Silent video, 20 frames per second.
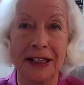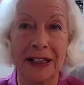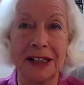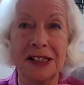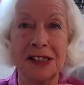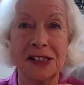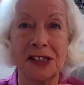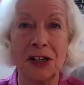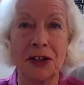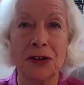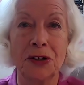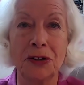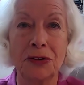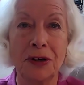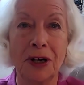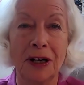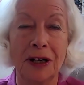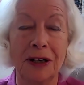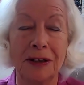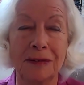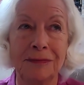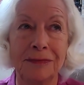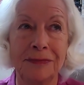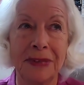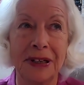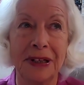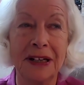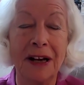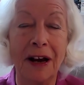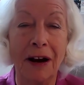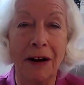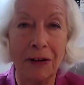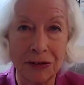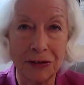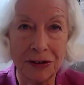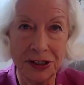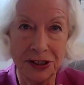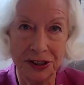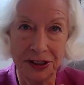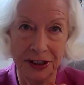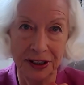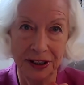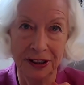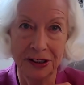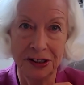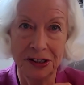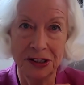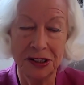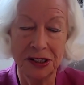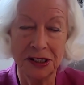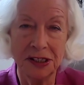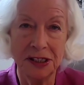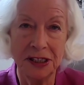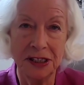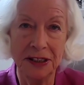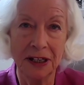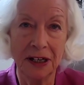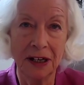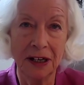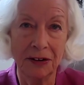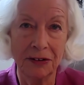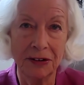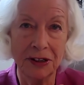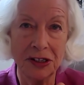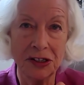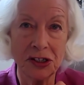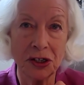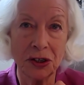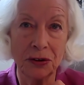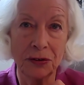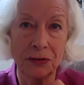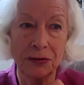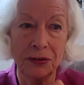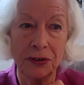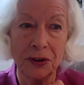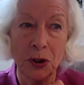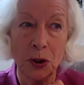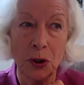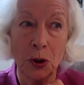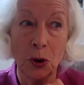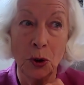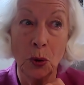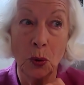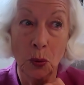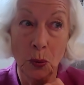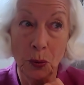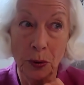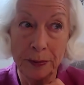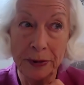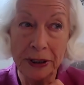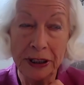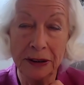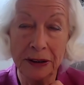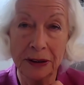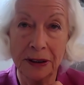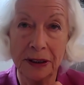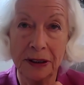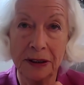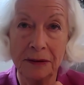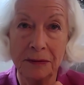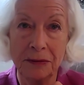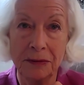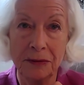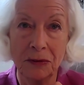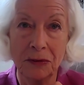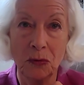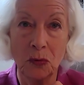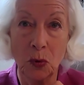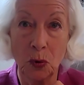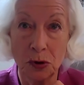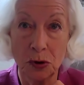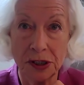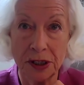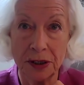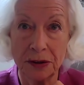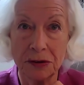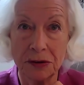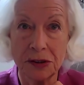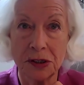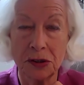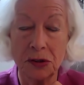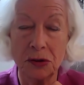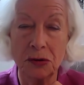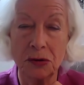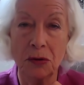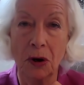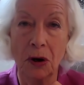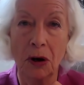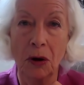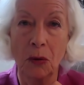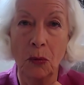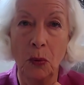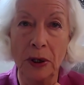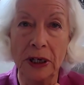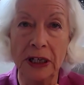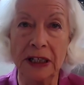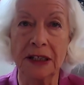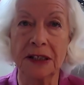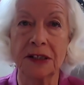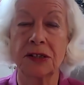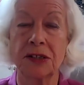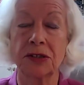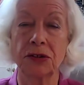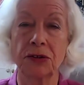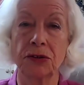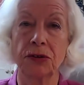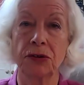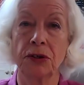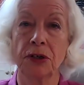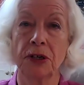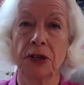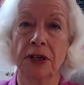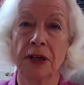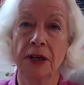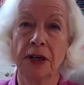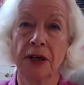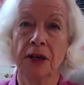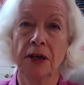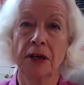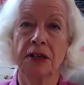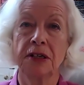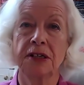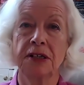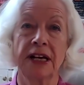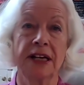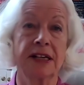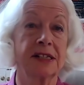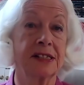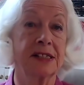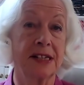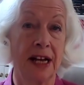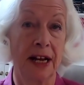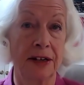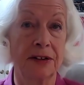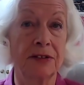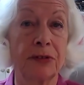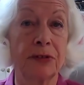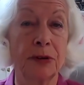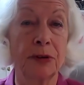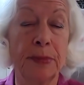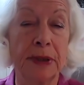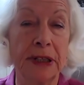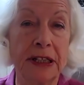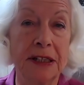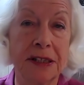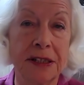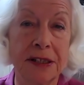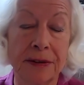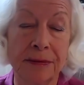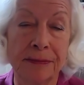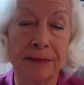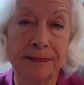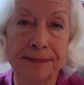It's so encouraging to see the courage of women in war zones who are willing to take a stand for peace.